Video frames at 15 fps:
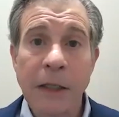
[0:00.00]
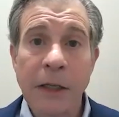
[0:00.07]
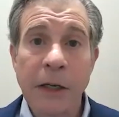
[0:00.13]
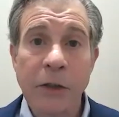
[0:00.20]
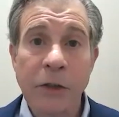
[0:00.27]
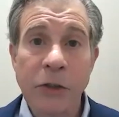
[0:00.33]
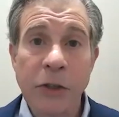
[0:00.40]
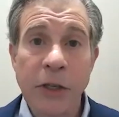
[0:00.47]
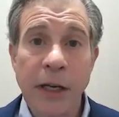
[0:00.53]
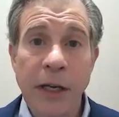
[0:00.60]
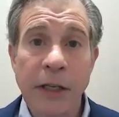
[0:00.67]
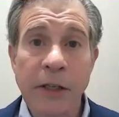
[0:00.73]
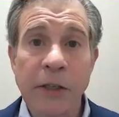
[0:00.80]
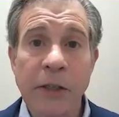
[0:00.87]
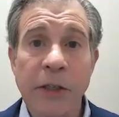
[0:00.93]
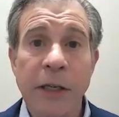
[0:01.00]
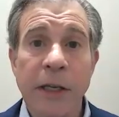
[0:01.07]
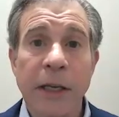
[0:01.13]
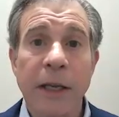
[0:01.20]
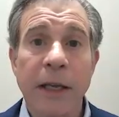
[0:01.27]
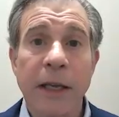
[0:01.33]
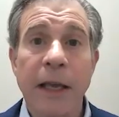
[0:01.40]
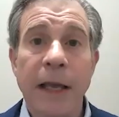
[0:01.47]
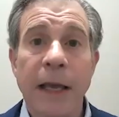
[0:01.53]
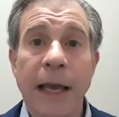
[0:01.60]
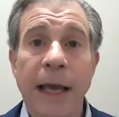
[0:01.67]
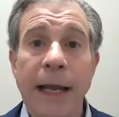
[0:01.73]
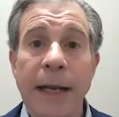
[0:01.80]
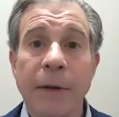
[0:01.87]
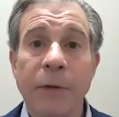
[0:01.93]
clinical studies,
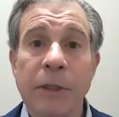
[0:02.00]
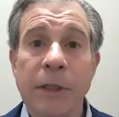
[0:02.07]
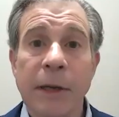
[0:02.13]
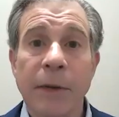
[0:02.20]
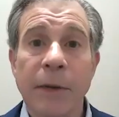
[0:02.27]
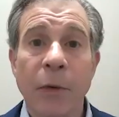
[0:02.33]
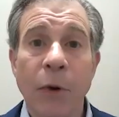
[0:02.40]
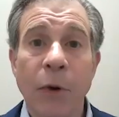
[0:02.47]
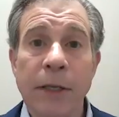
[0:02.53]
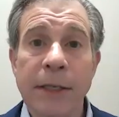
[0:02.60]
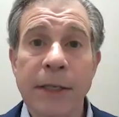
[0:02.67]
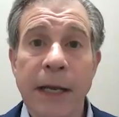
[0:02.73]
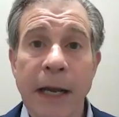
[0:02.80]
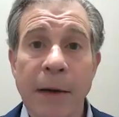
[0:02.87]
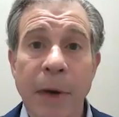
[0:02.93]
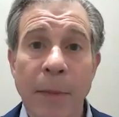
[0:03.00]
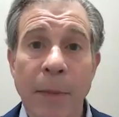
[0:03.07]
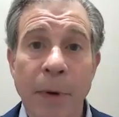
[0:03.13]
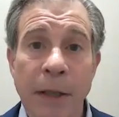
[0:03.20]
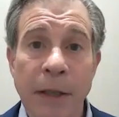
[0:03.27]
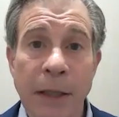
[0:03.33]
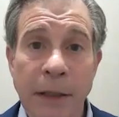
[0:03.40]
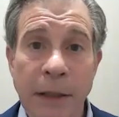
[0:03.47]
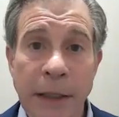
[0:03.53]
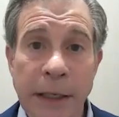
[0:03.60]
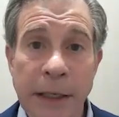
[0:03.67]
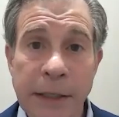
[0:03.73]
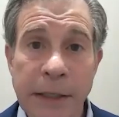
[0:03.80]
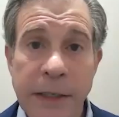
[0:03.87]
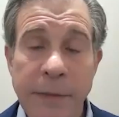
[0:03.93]
and the ones that come up on the
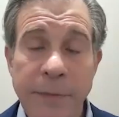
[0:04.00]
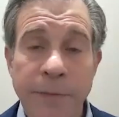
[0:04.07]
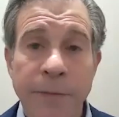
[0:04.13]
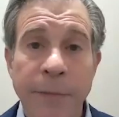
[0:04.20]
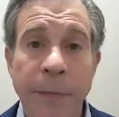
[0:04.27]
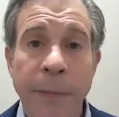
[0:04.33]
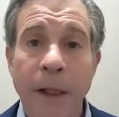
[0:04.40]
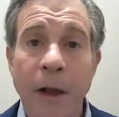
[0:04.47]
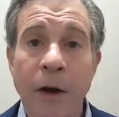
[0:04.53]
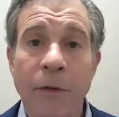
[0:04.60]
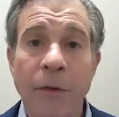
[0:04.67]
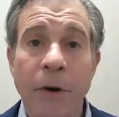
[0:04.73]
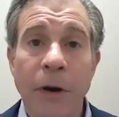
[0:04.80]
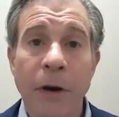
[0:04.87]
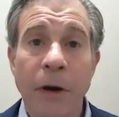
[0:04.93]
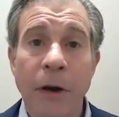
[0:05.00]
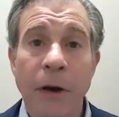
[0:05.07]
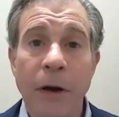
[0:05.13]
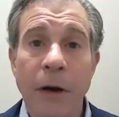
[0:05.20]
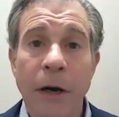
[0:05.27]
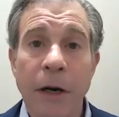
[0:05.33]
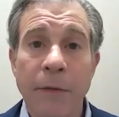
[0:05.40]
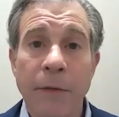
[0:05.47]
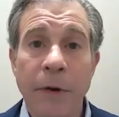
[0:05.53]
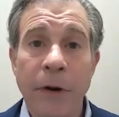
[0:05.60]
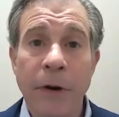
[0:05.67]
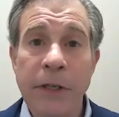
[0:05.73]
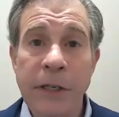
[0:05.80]
list are